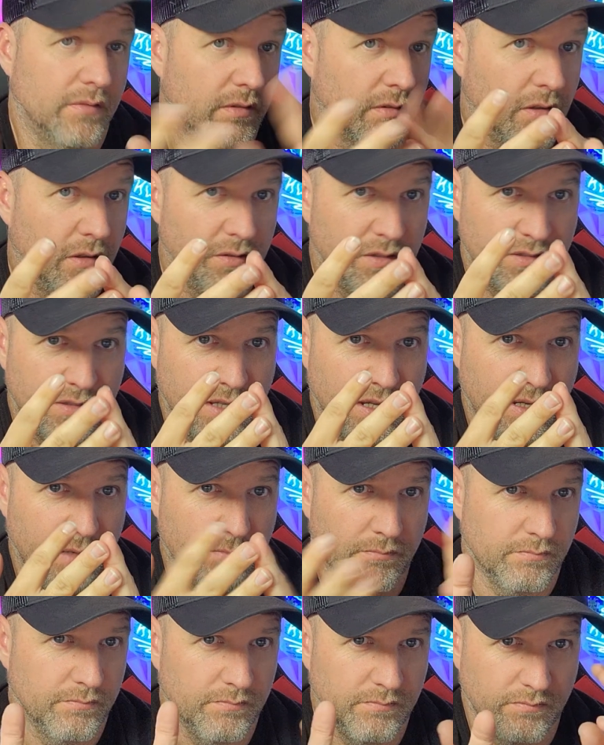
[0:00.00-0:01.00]
they're all the
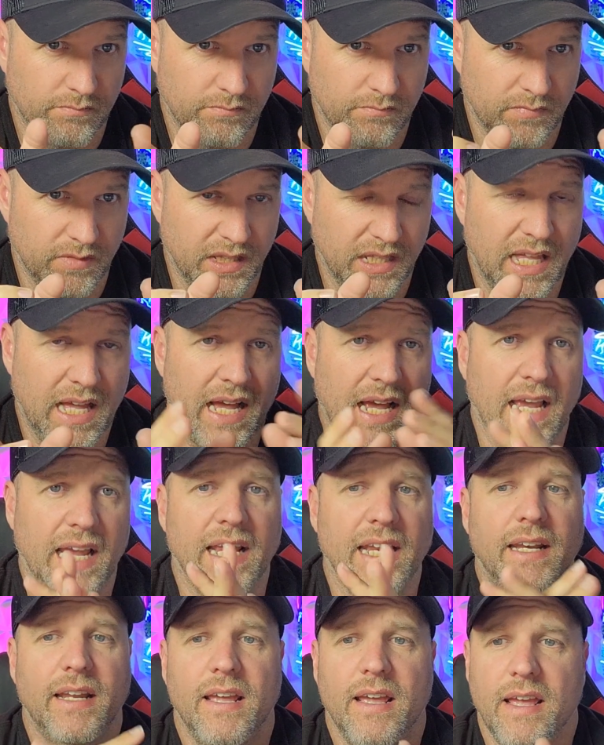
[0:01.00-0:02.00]
same
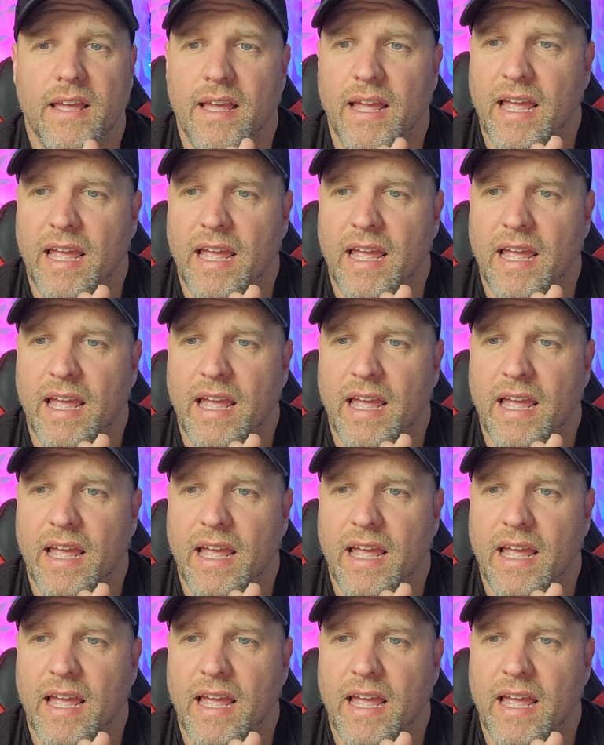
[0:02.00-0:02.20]
line